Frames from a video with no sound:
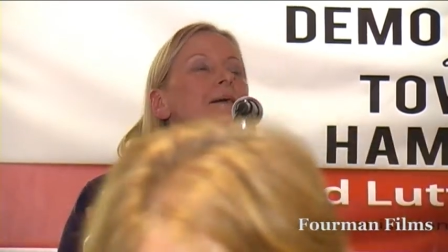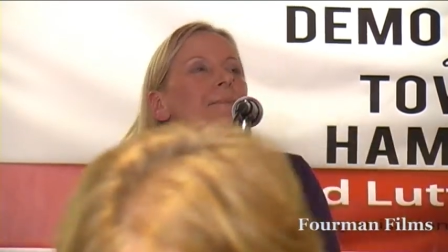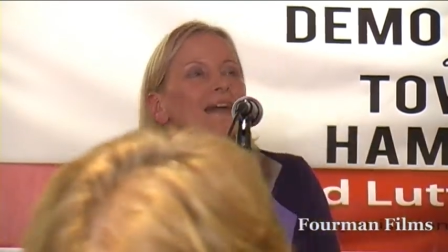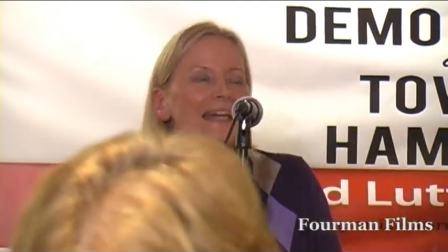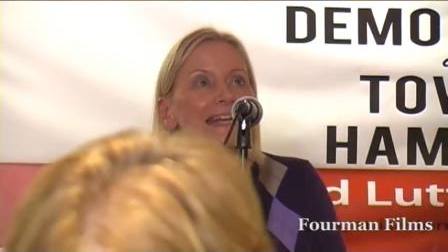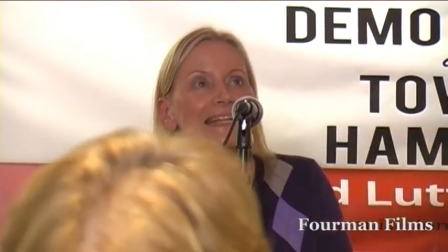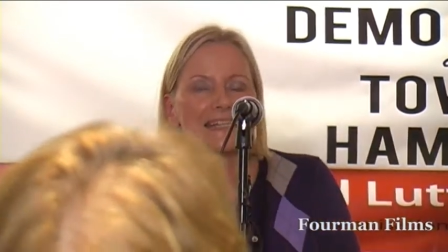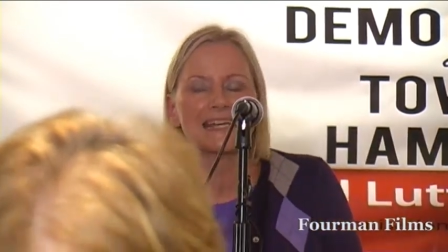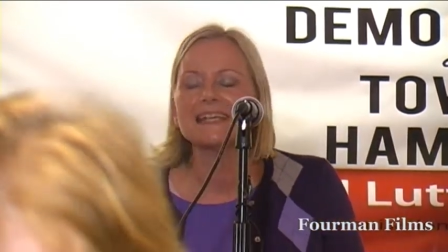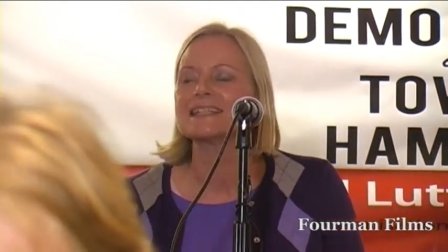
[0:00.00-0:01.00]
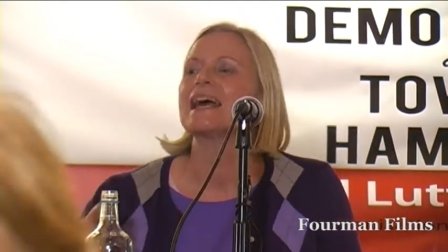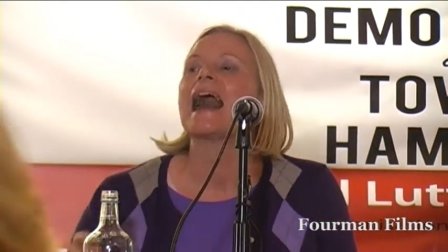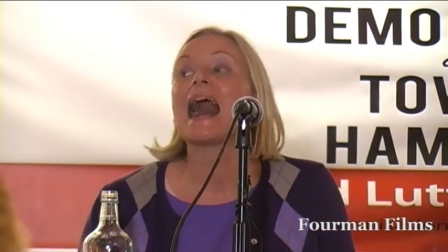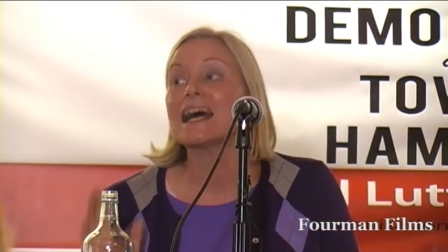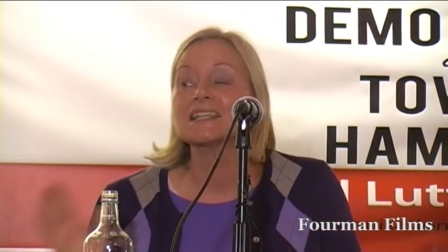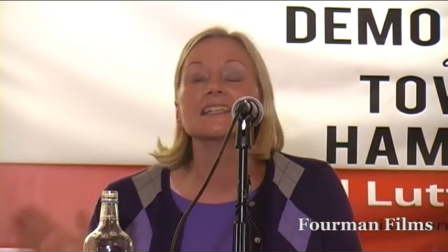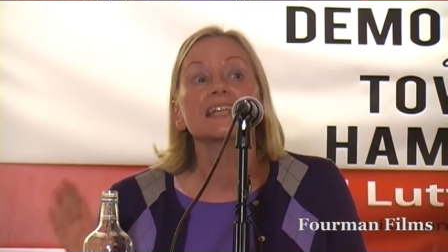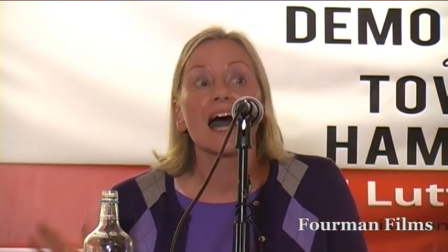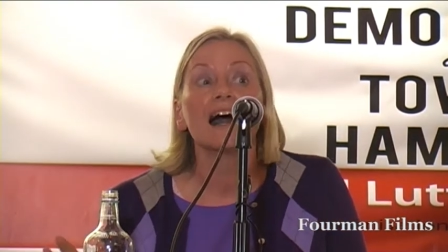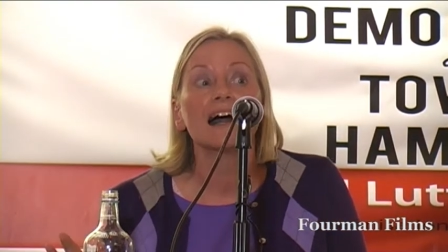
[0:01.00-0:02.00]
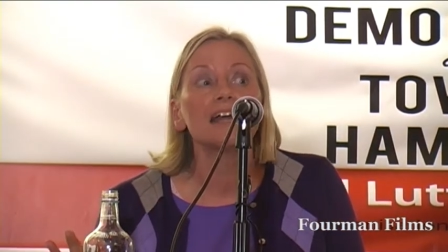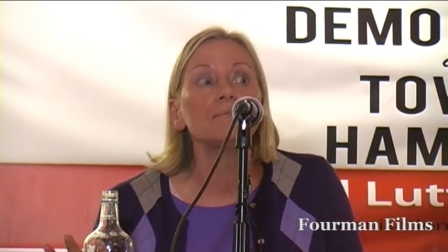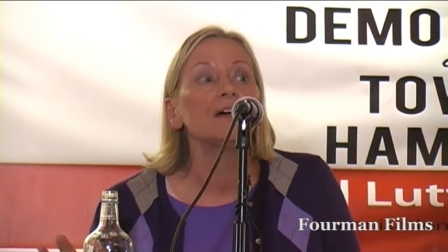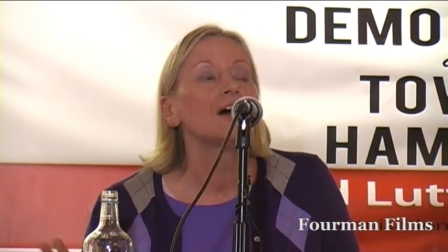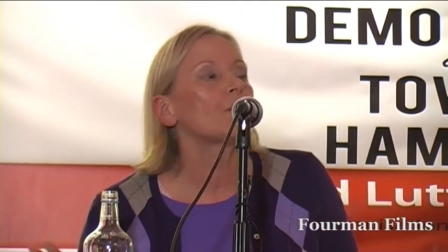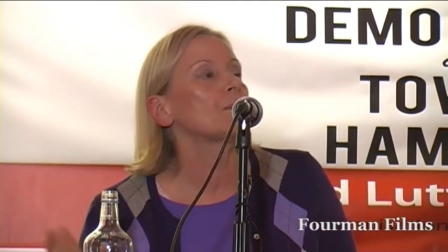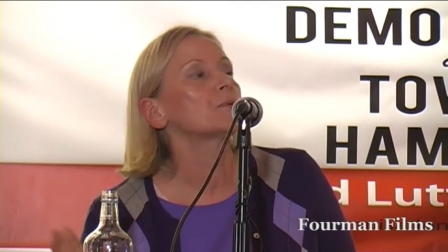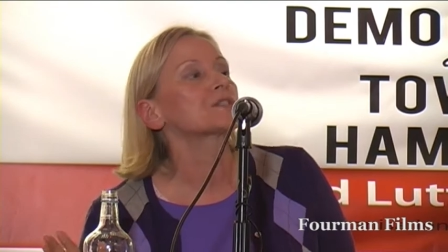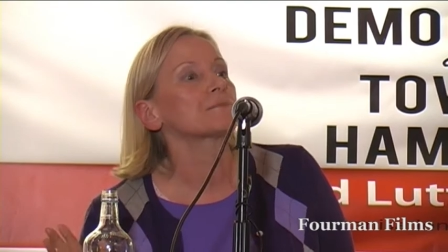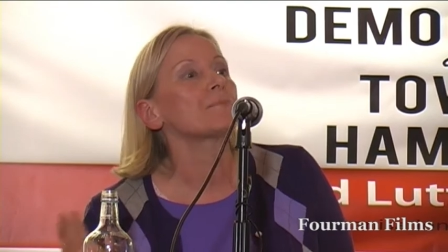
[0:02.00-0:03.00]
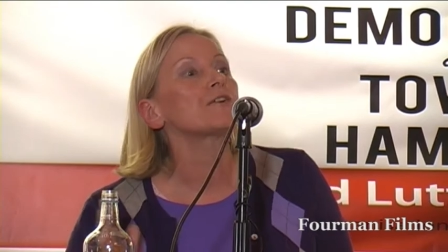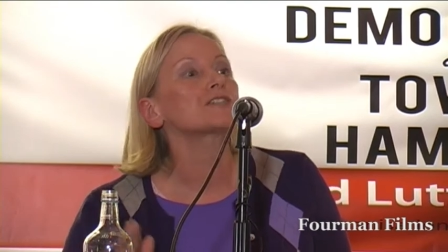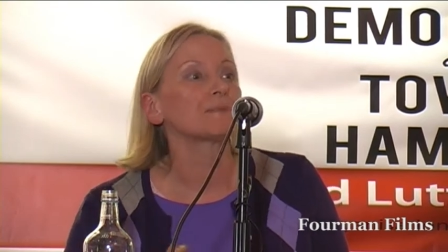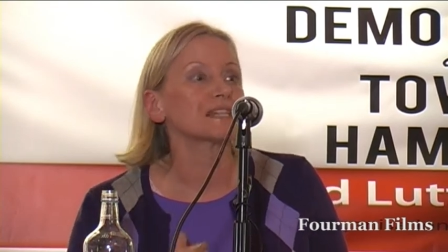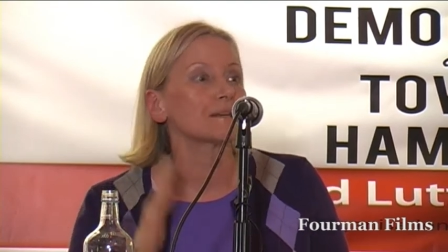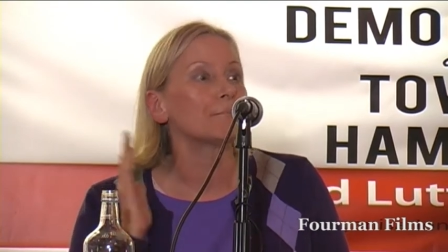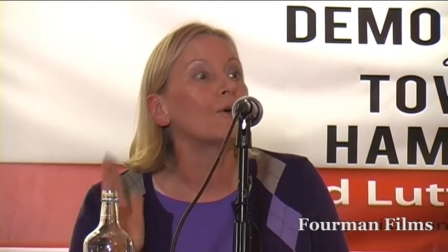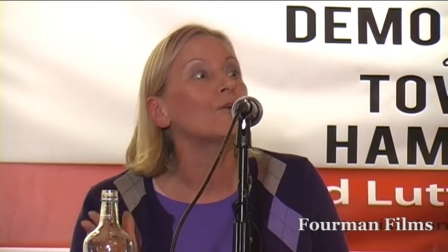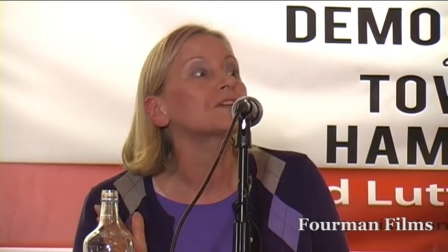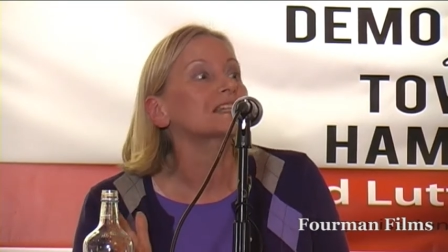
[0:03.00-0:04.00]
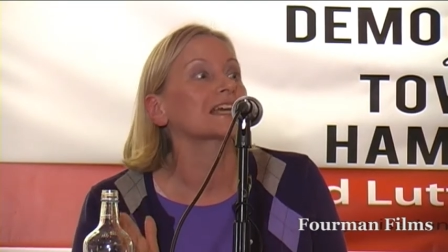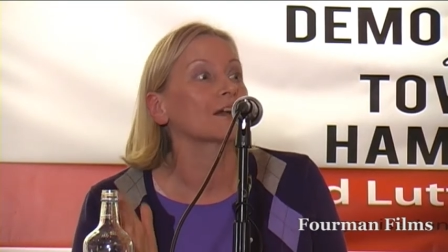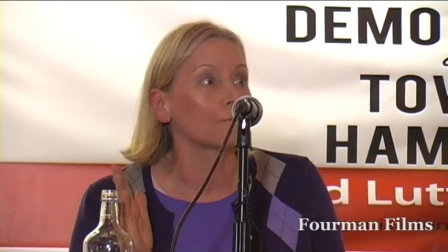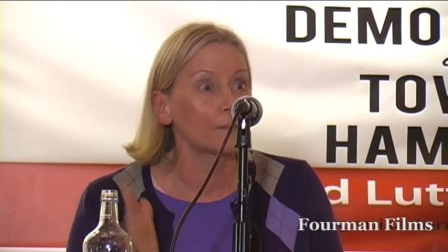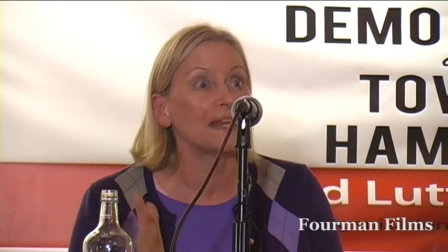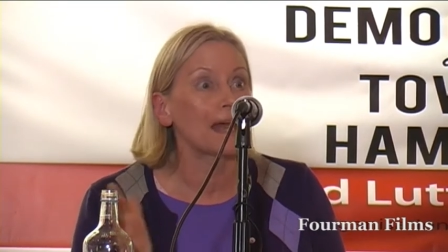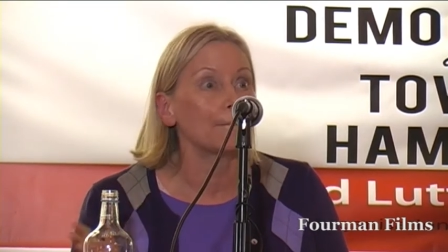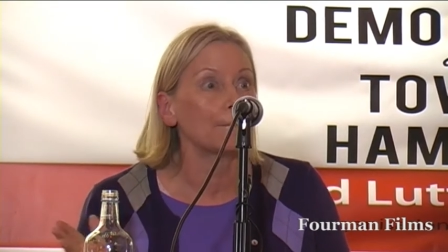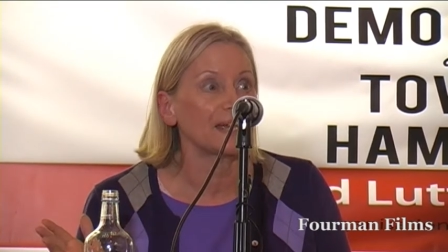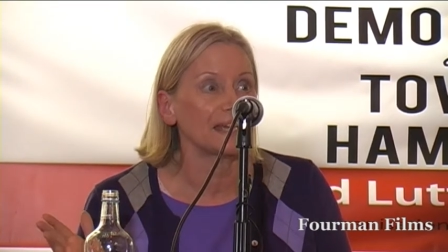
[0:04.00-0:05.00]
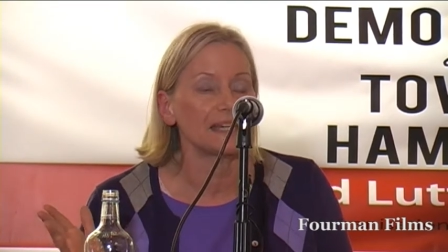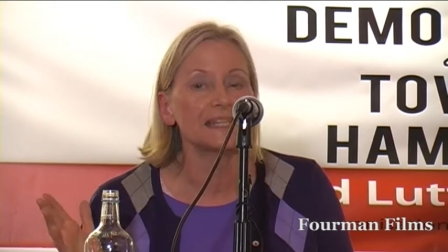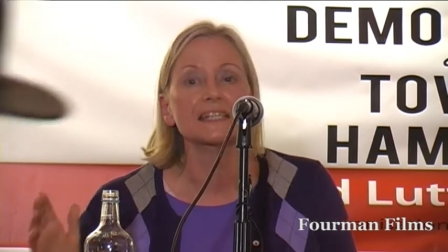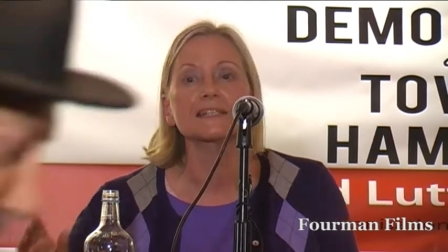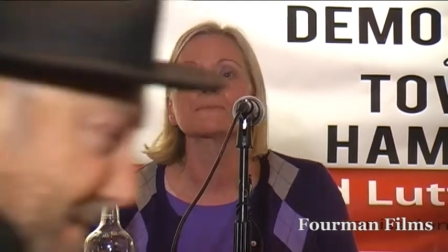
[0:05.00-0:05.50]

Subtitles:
But he did it at a time when we were supposed to be supporting women MPs.